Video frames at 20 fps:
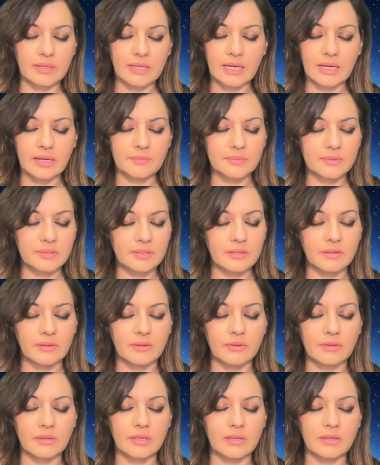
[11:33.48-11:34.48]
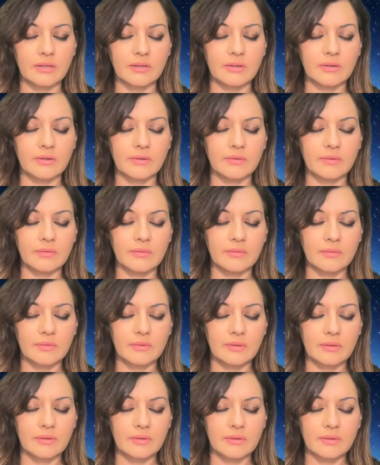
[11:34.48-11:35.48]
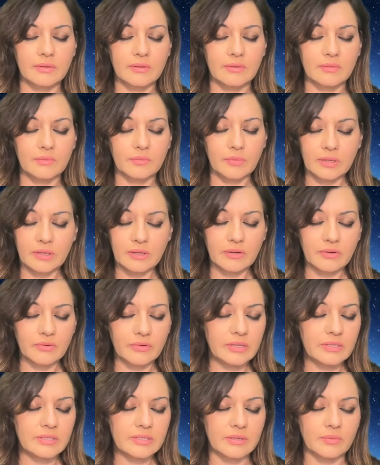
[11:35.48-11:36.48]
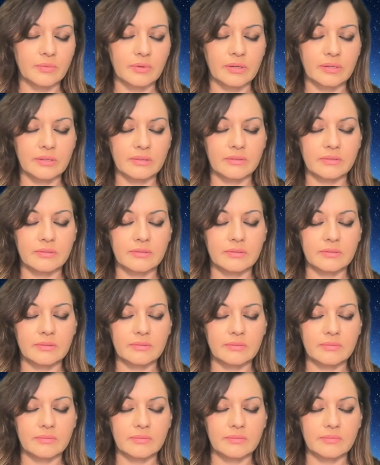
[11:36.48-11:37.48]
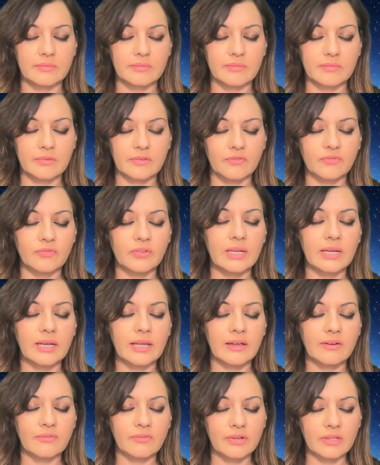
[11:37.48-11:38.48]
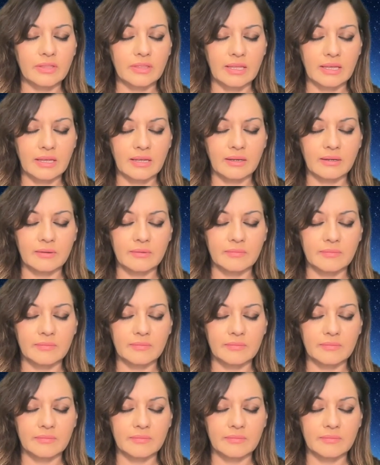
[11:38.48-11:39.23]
Absolutely. We agree, dear ones. Feel everything.